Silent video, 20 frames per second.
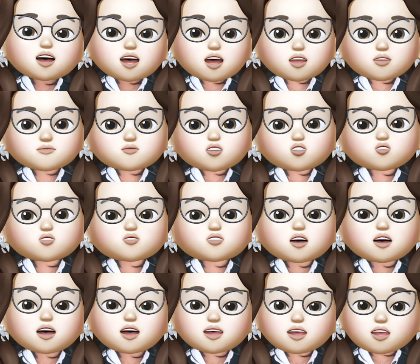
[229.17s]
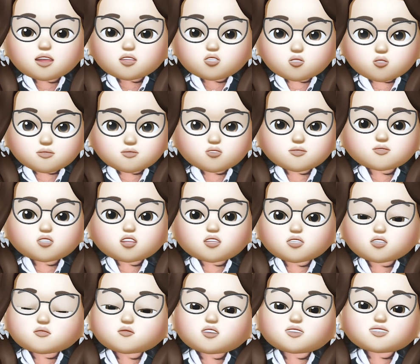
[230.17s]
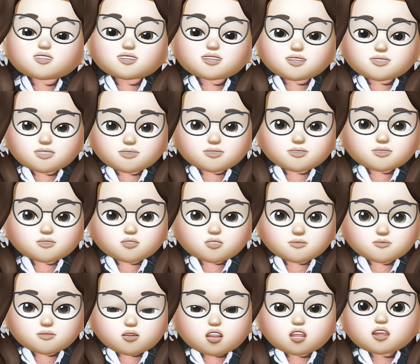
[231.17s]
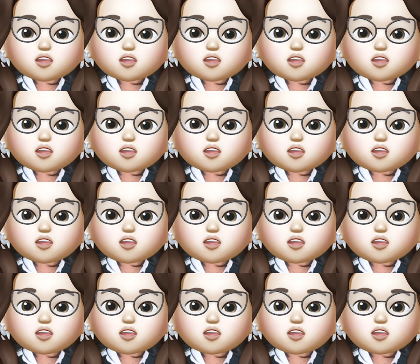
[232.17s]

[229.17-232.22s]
in which the occurrence of the words are present in the system.